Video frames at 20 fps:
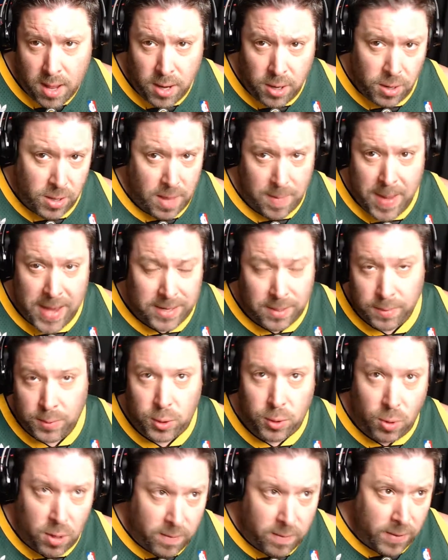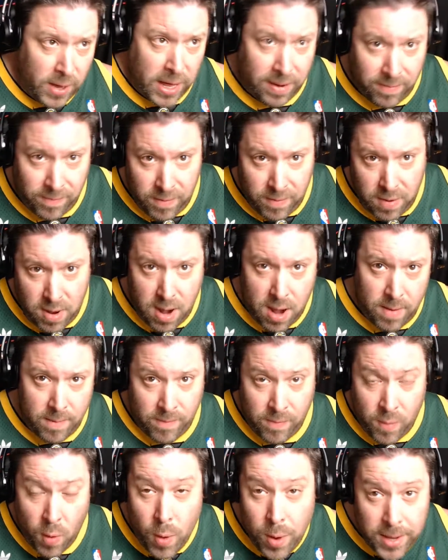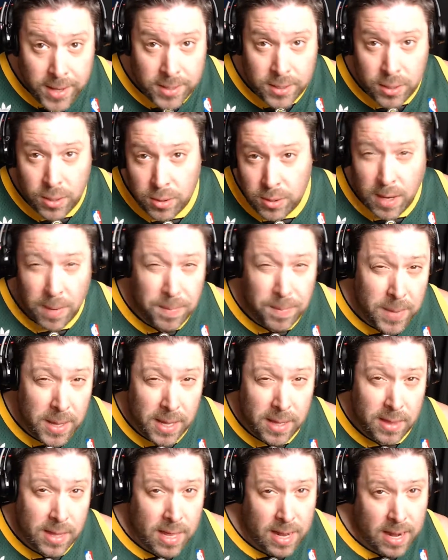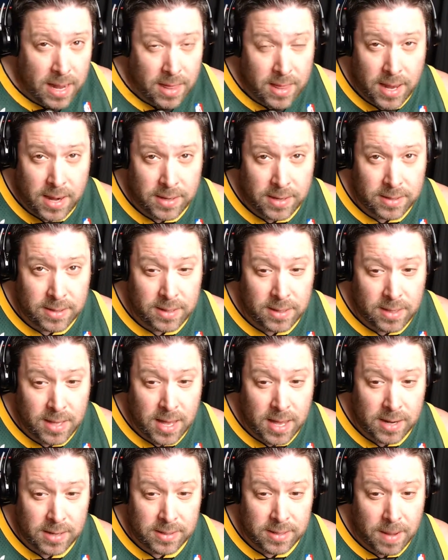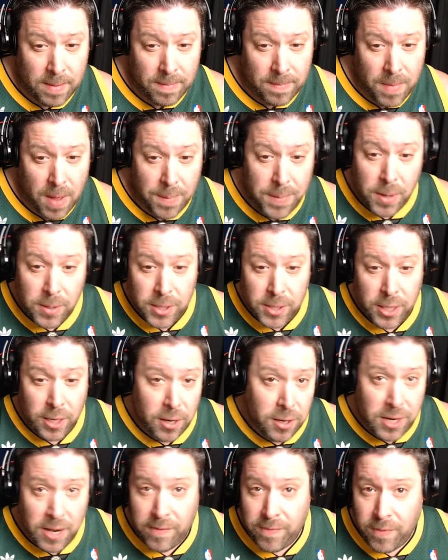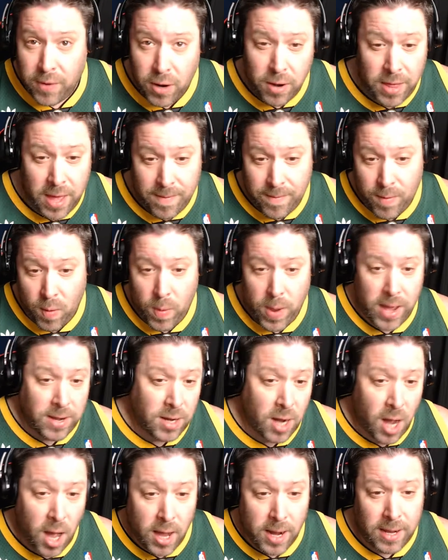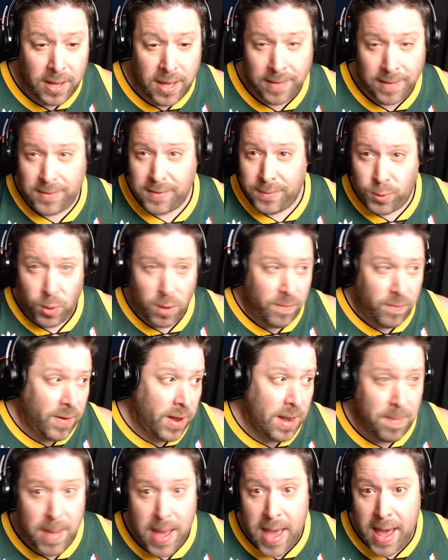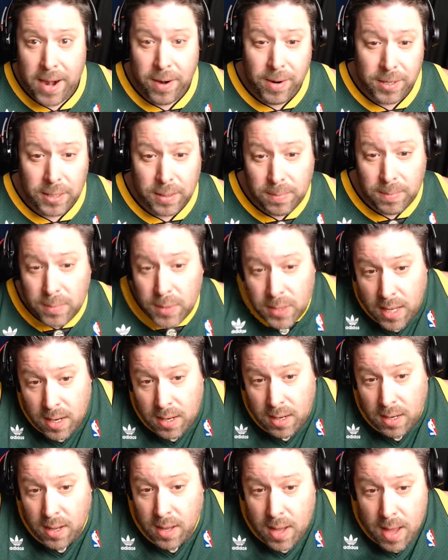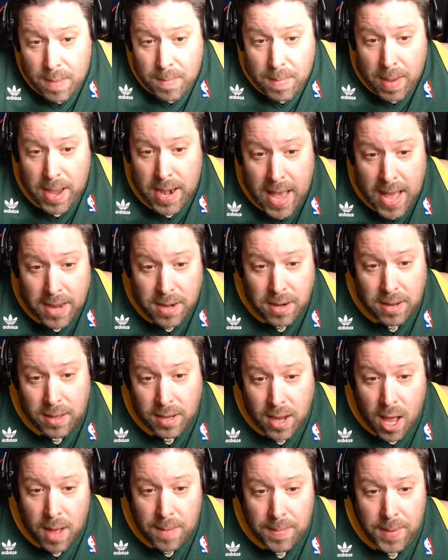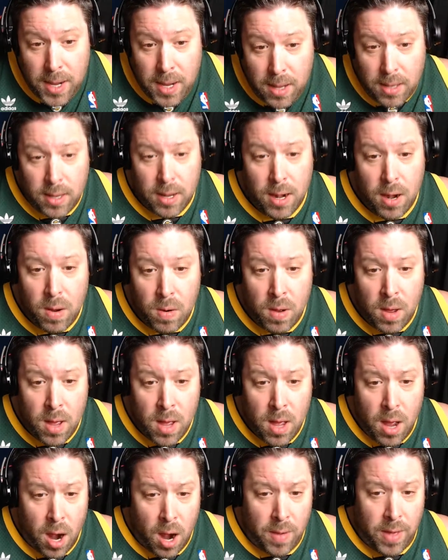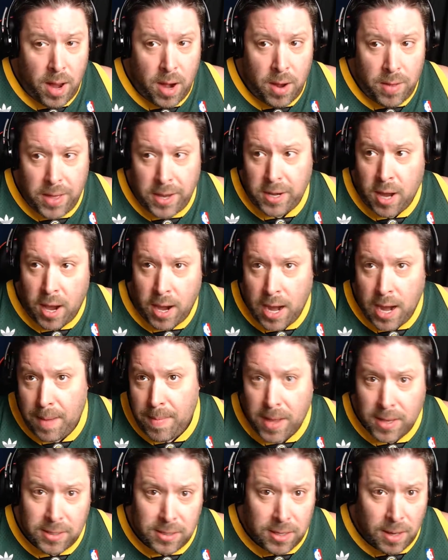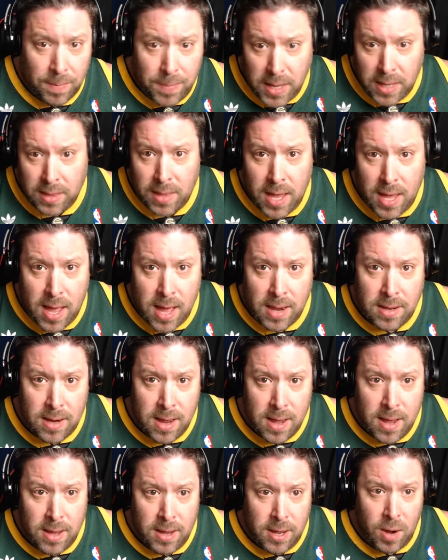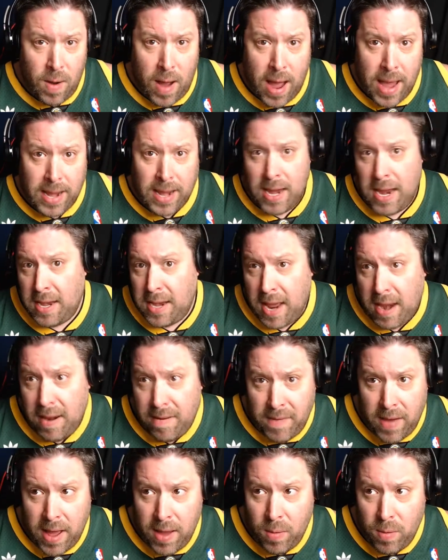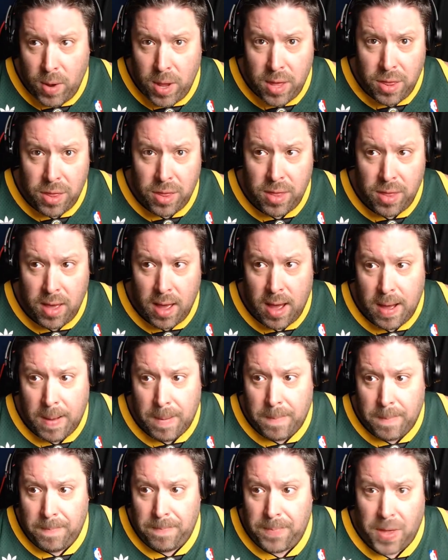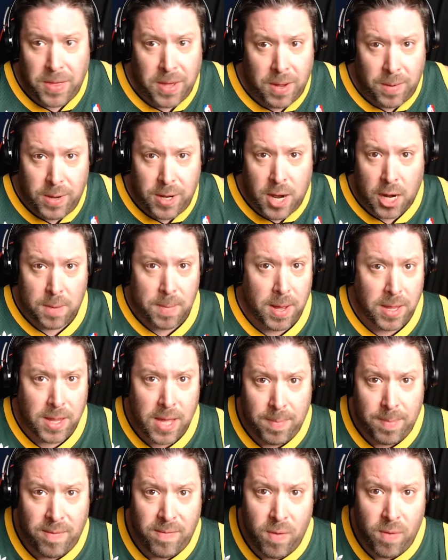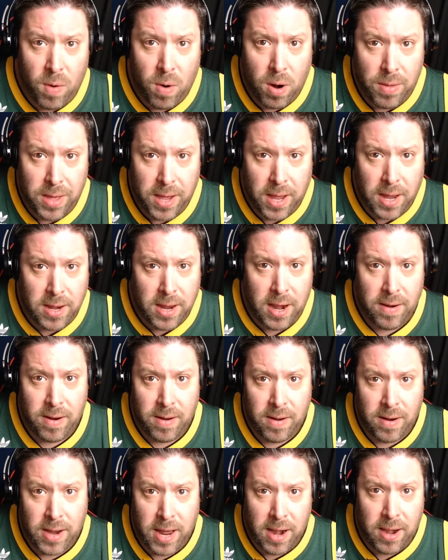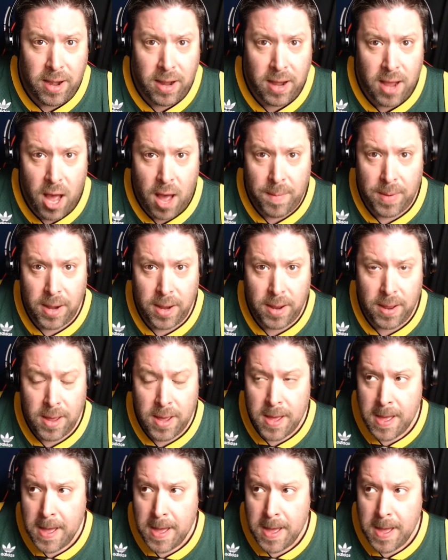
Do they make some sort of like voice or something that is amusing or different? Or they have a way of talking? They have some sort of funny mannerisms that might add to the comedy. You know, are they talking about something that, you know, I can identify with? I think we talked about that before, the identity comedy.